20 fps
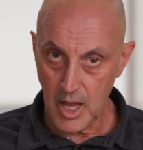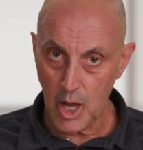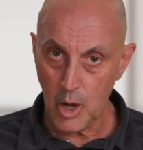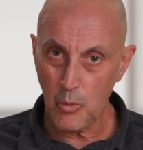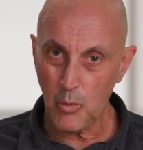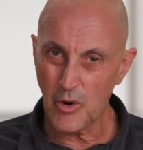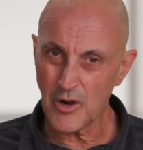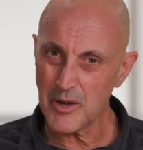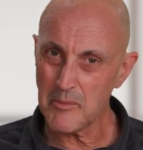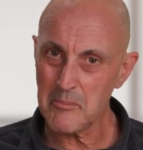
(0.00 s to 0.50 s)
I
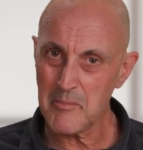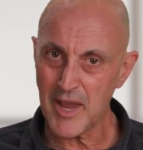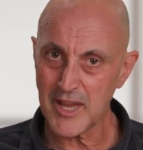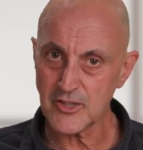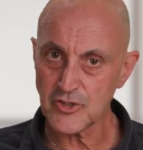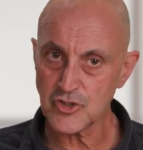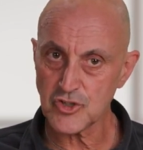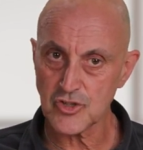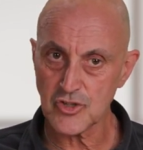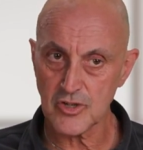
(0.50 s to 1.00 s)
want to
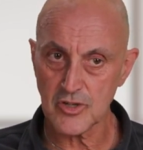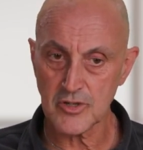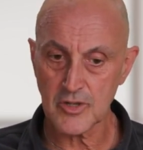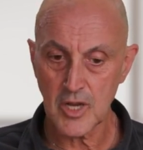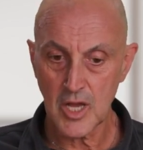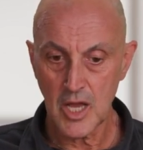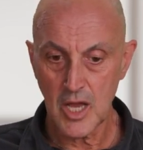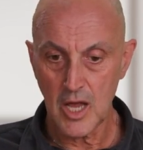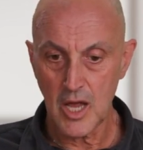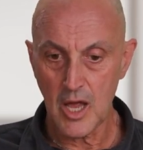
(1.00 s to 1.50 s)
mention
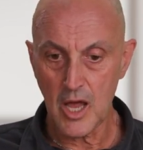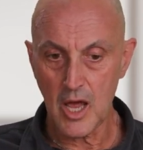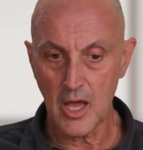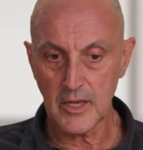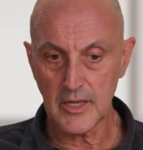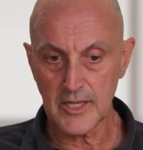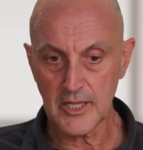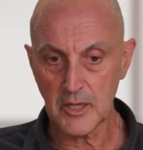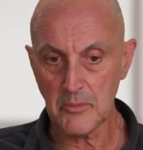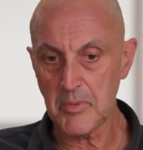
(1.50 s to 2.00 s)
a
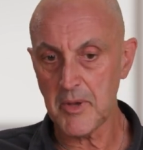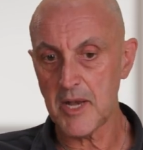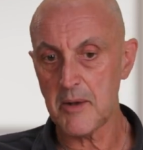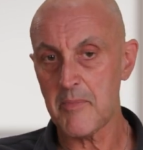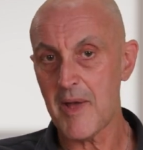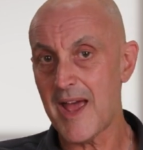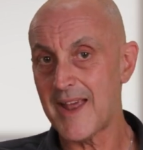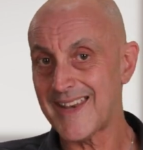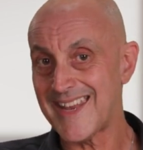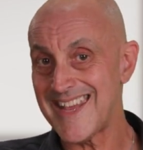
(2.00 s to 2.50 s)
little bit
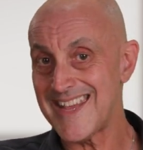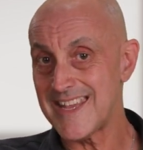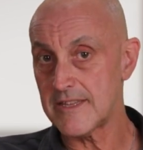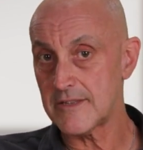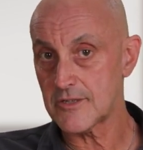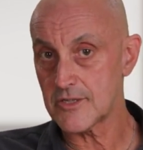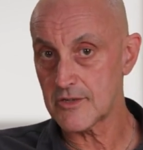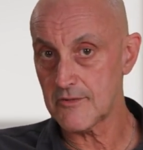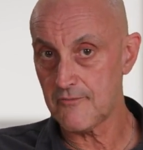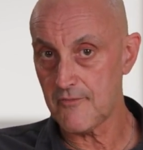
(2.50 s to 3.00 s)
about
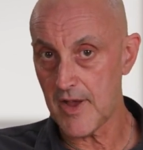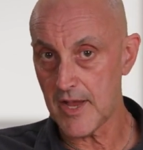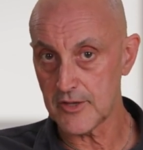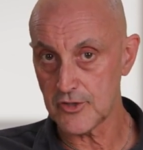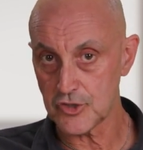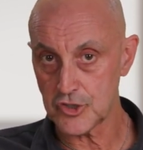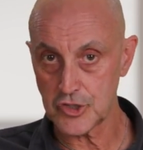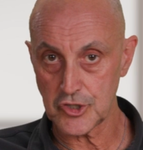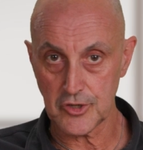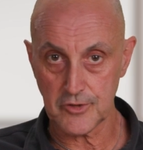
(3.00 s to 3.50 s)

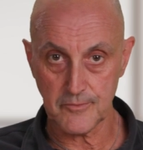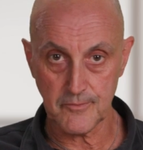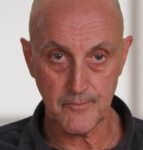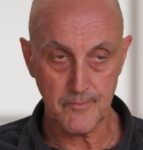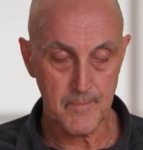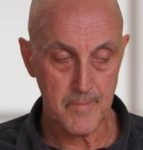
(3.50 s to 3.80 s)
intervention.